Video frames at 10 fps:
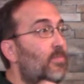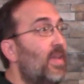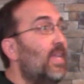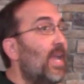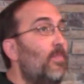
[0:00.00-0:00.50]
this
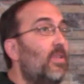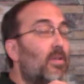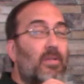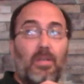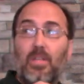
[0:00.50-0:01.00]
man came
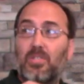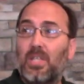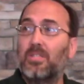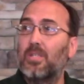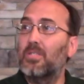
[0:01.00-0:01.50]
to his
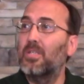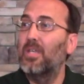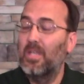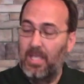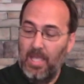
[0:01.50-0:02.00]
senses,
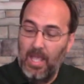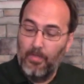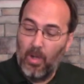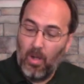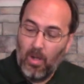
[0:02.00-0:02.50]

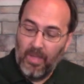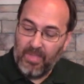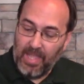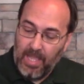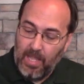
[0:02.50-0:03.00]
and Paul, at
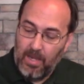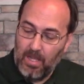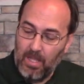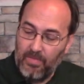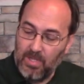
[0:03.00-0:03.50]
the
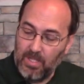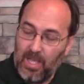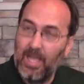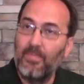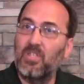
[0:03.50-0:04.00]
end of his
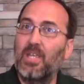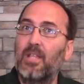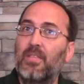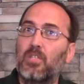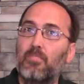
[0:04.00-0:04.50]
life,
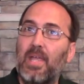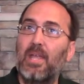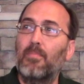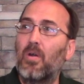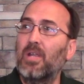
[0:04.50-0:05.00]
said, this
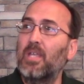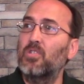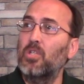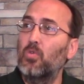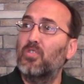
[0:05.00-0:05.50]
man, Mark,
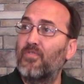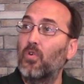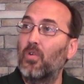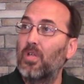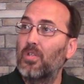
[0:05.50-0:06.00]
is
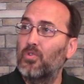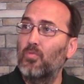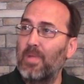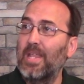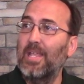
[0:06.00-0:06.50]
useful
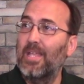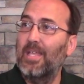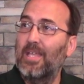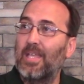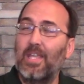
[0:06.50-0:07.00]
to me.
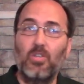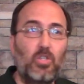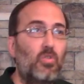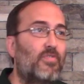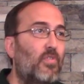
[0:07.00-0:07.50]

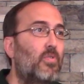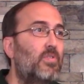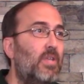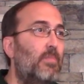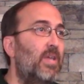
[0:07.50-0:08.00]
He's useful
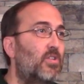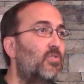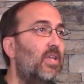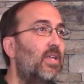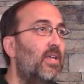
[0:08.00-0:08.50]
in
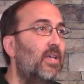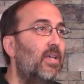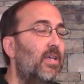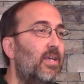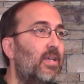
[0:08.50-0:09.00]
ministry.
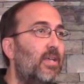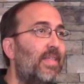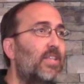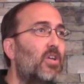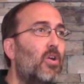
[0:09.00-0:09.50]

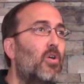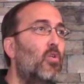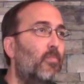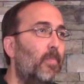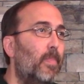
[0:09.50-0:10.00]
That's our
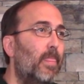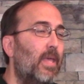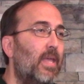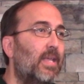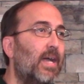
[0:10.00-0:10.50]
hope.
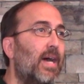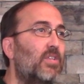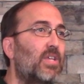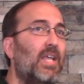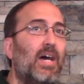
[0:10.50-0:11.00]

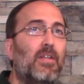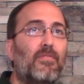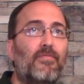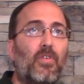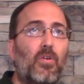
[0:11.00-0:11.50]
God is a God
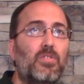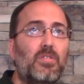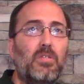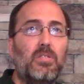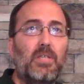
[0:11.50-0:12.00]
of
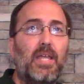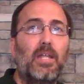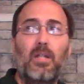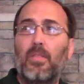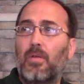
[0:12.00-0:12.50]
first,
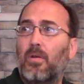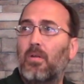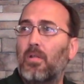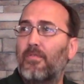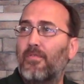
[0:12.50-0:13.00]
second,
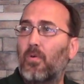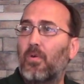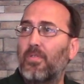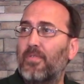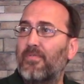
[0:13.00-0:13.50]
third,
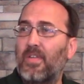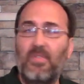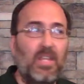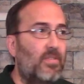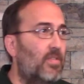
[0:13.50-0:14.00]
fourth,
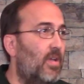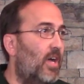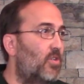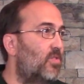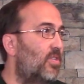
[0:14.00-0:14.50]
50th,
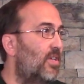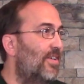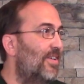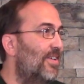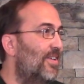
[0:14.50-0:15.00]

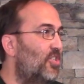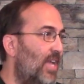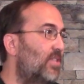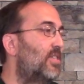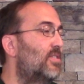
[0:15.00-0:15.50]
100th
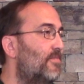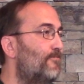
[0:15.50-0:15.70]
chances.